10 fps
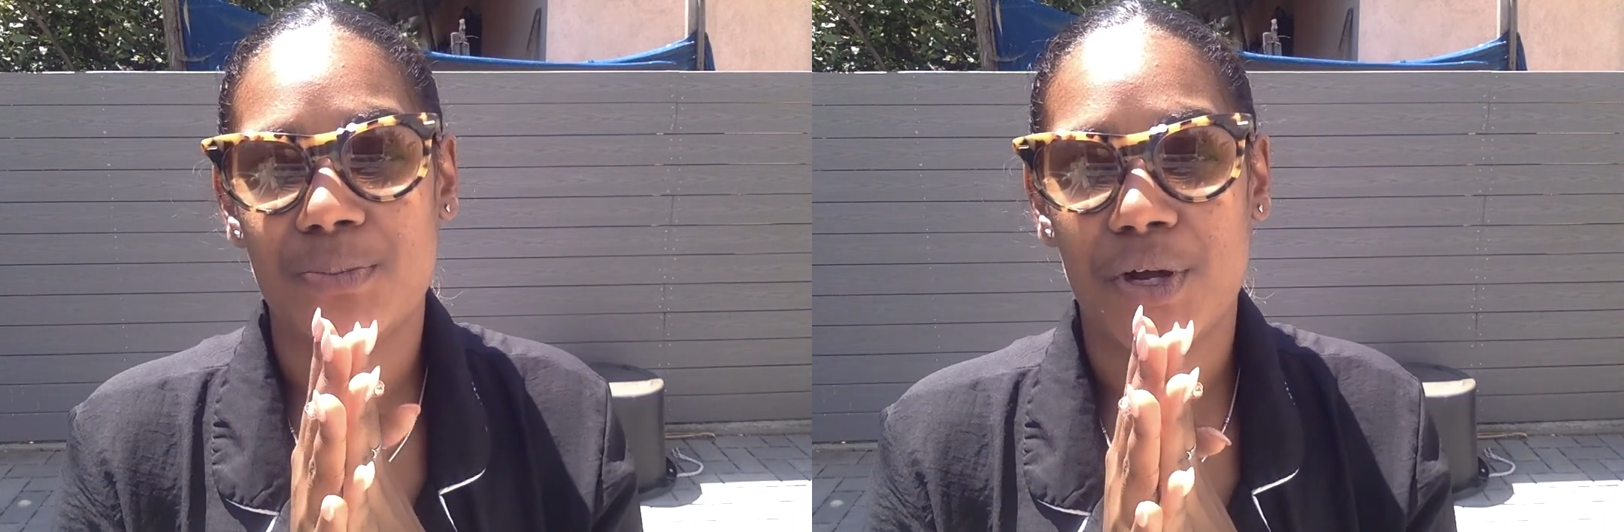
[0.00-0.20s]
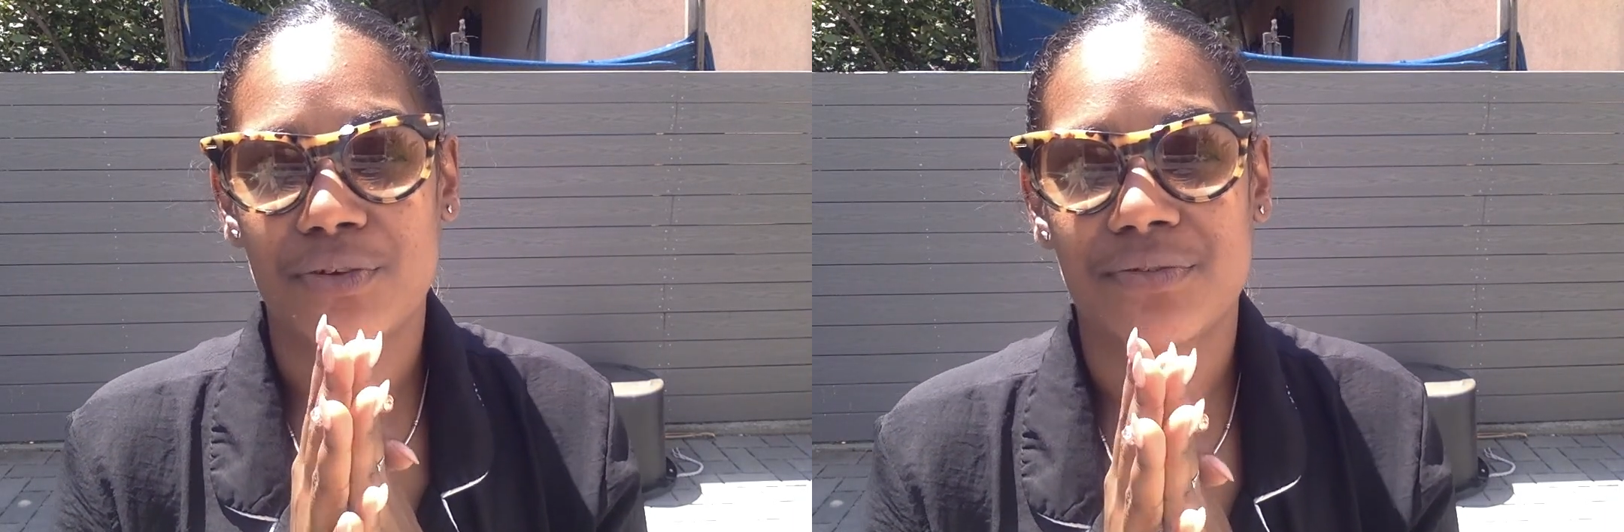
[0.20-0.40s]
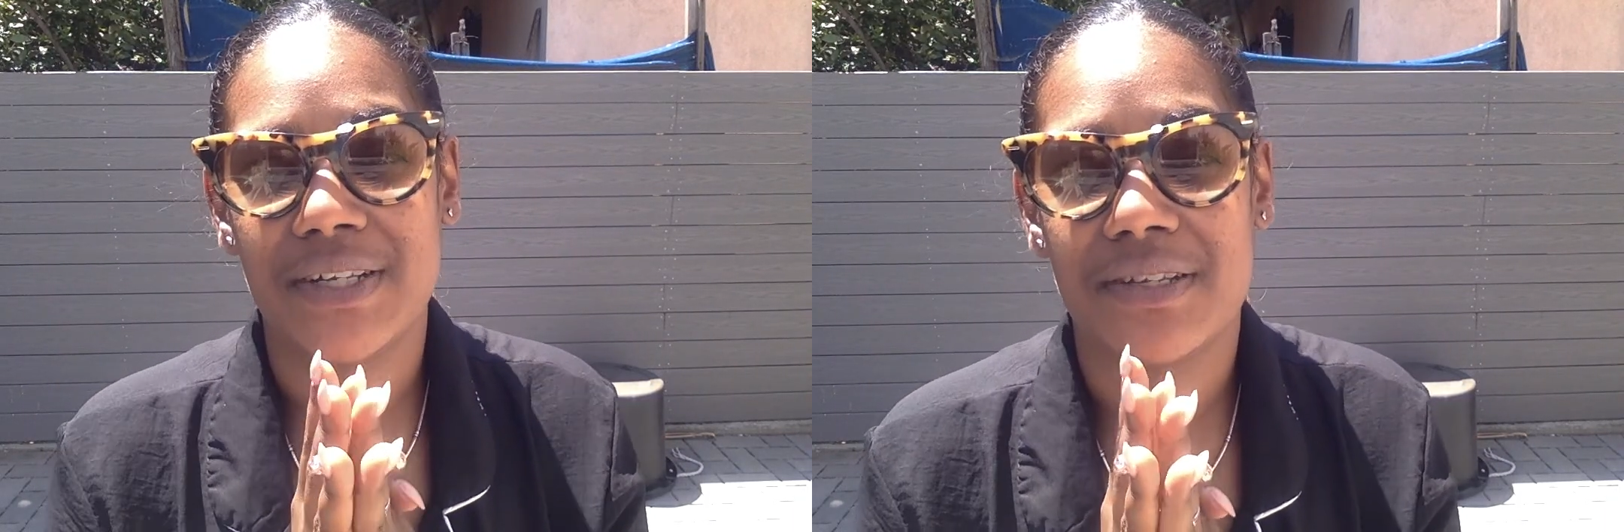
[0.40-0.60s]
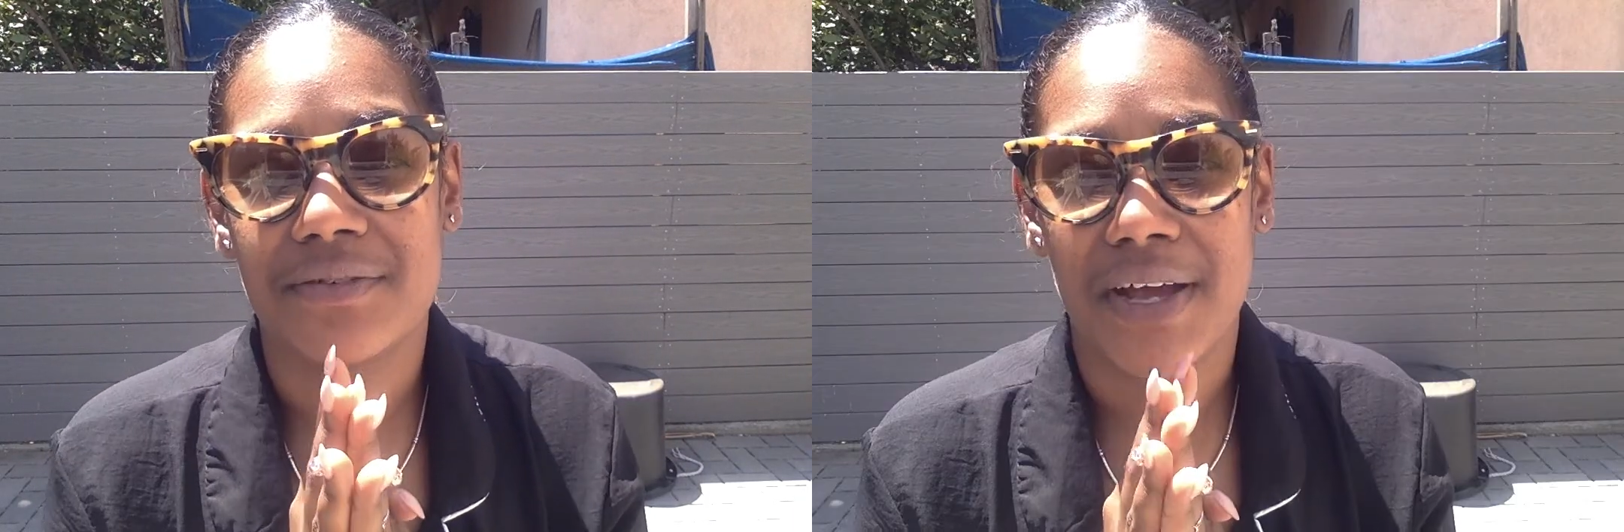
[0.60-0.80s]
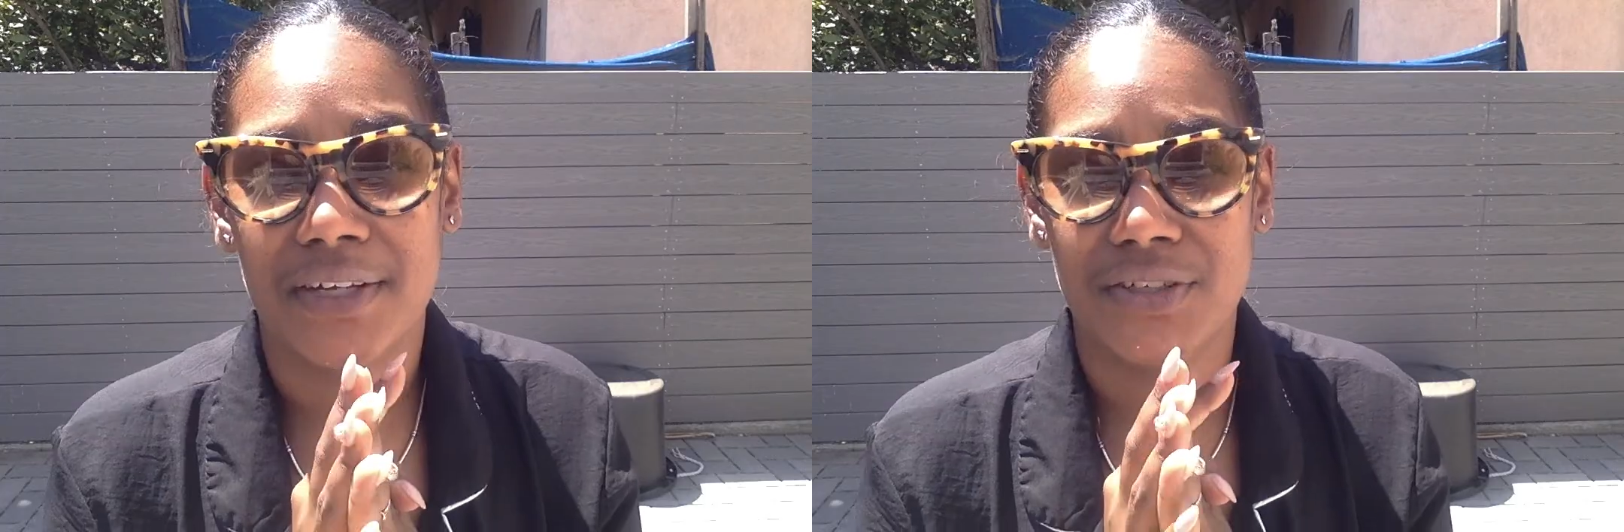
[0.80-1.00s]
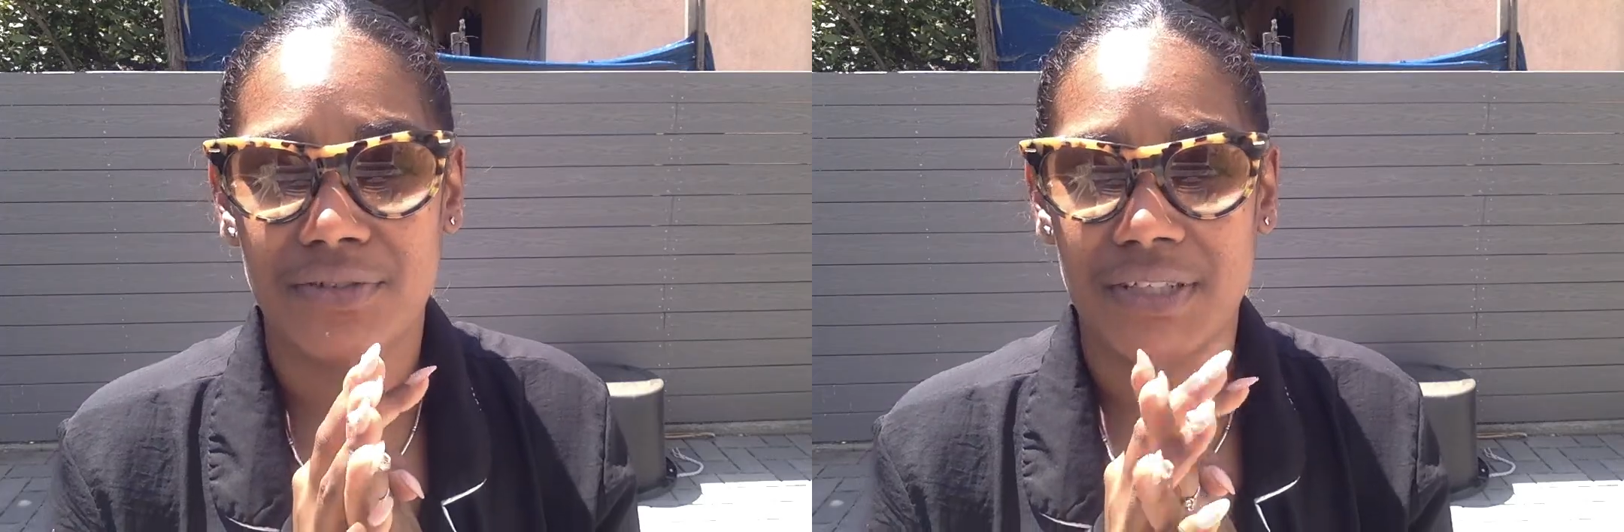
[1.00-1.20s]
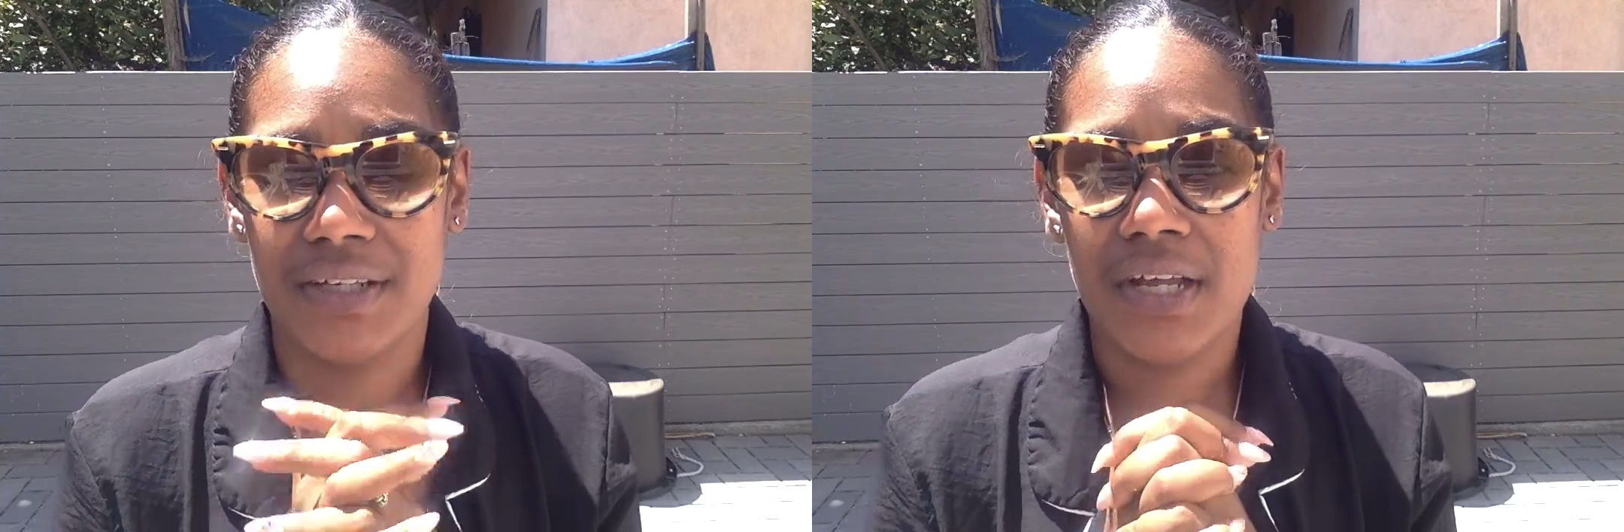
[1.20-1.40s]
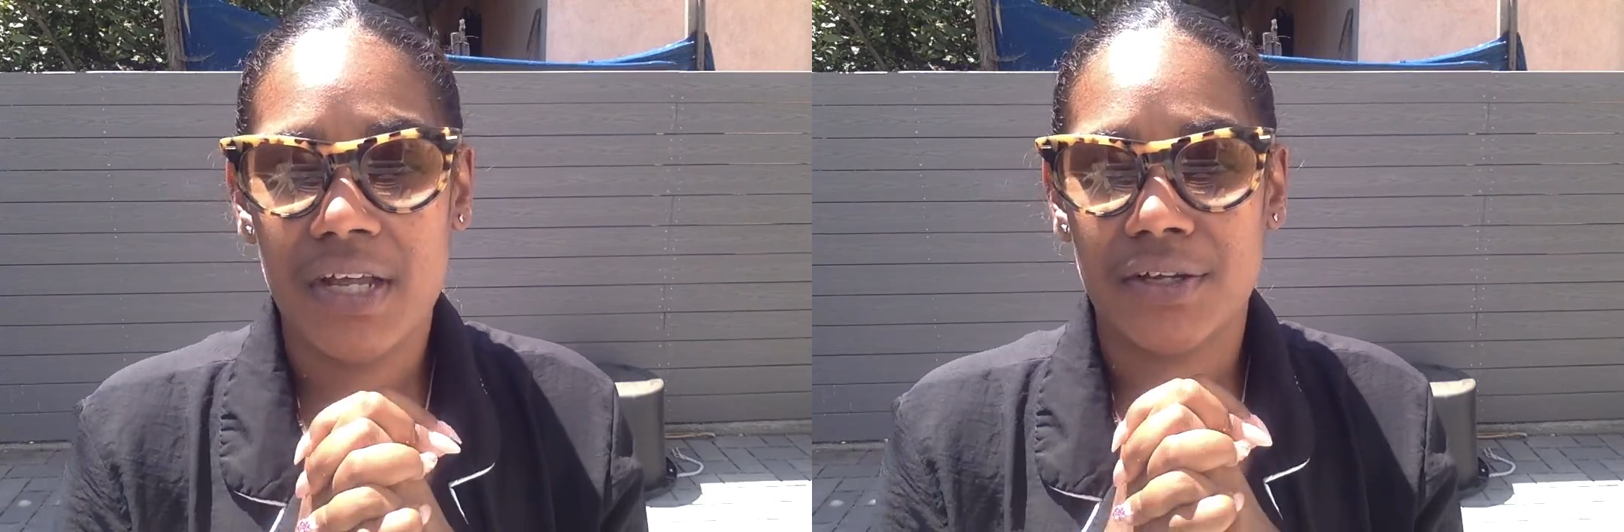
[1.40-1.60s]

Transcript: perfect divine union,